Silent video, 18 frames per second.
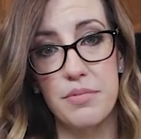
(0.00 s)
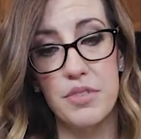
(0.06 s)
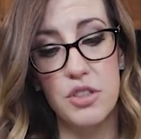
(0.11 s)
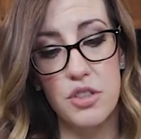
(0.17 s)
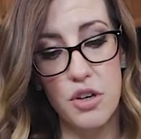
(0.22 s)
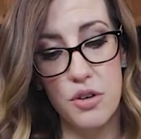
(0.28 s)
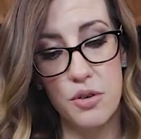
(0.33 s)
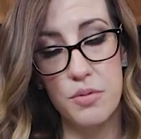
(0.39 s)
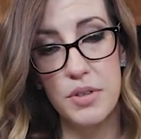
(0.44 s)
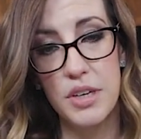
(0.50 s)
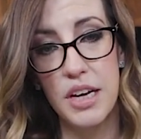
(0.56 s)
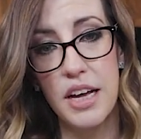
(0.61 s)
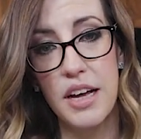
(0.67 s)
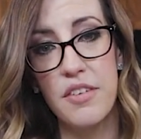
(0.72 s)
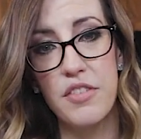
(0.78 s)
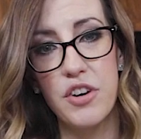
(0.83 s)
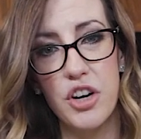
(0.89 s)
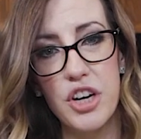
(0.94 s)
So
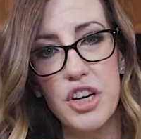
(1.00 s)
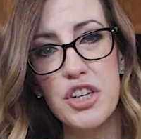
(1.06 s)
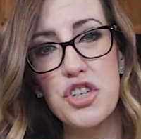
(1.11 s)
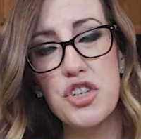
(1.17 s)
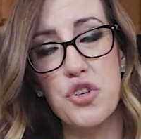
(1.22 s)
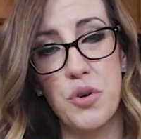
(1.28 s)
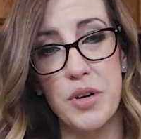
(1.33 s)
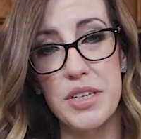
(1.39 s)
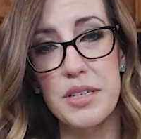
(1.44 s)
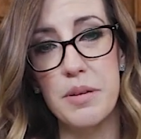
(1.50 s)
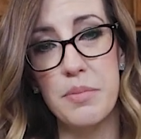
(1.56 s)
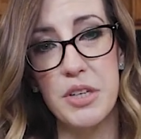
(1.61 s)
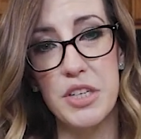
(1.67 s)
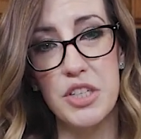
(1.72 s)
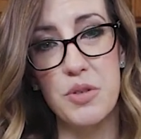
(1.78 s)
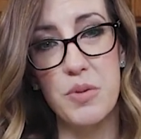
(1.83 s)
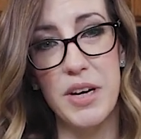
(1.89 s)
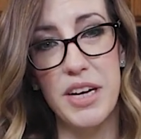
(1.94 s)
if you're gonna enjoy
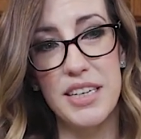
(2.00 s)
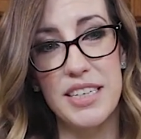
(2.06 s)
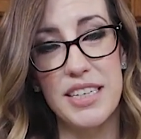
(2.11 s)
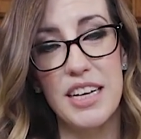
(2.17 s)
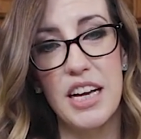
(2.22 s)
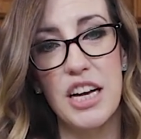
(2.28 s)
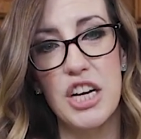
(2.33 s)
something sweet,